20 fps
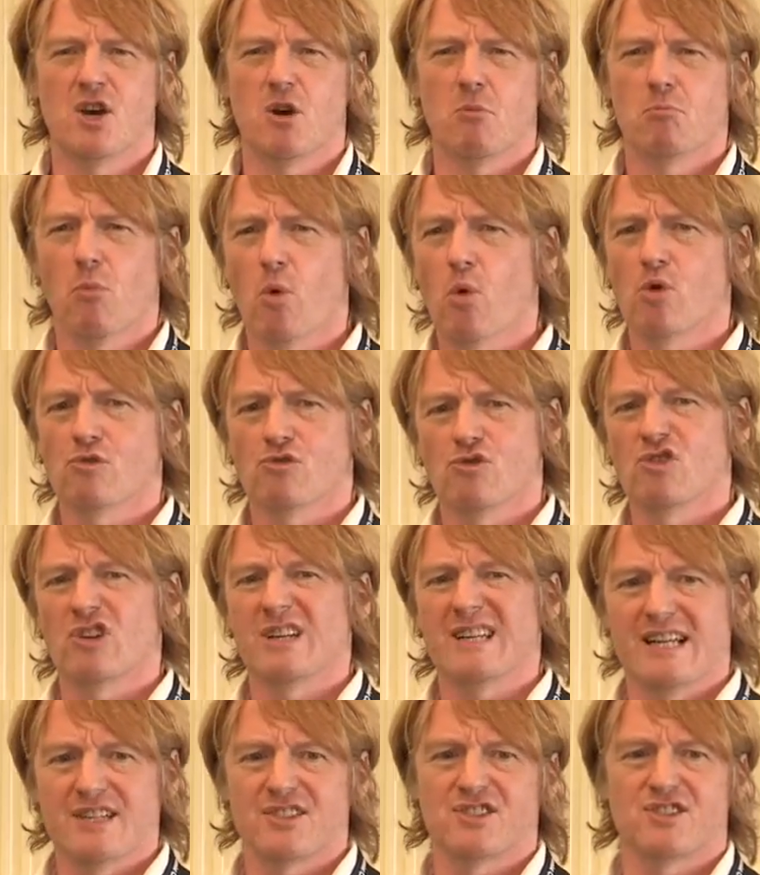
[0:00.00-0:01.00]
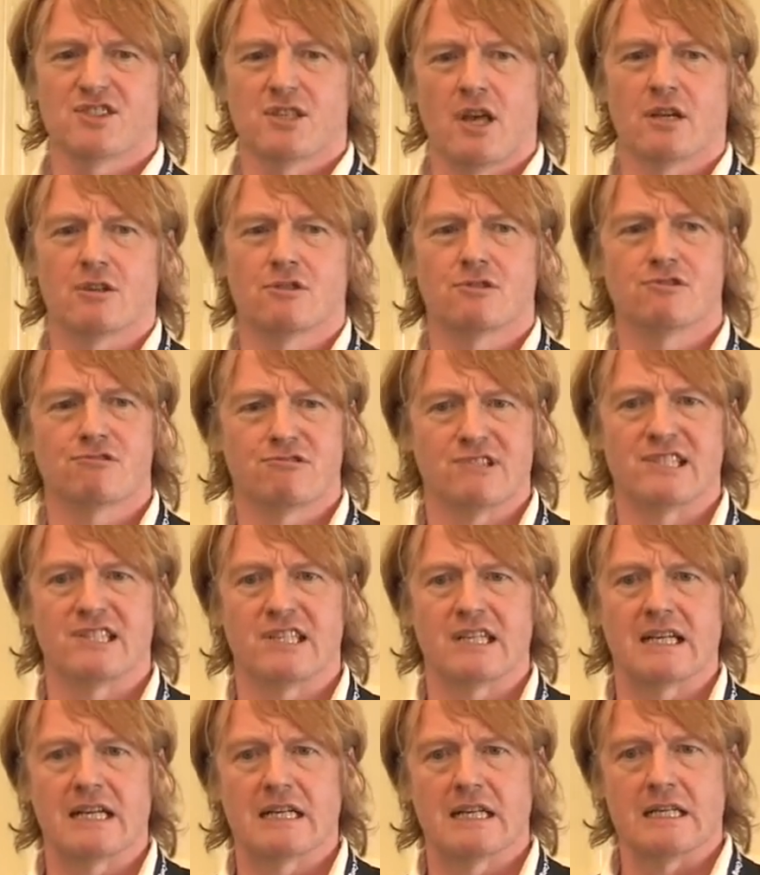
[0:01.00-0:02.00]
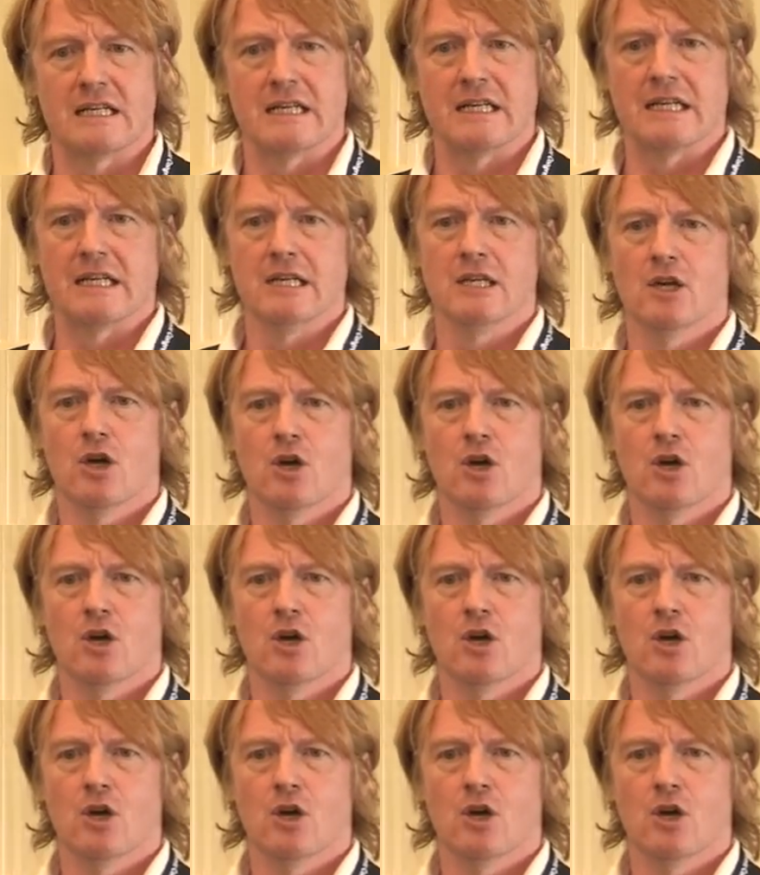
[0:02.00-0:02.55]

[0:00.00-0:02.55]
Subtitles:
more or less uncritically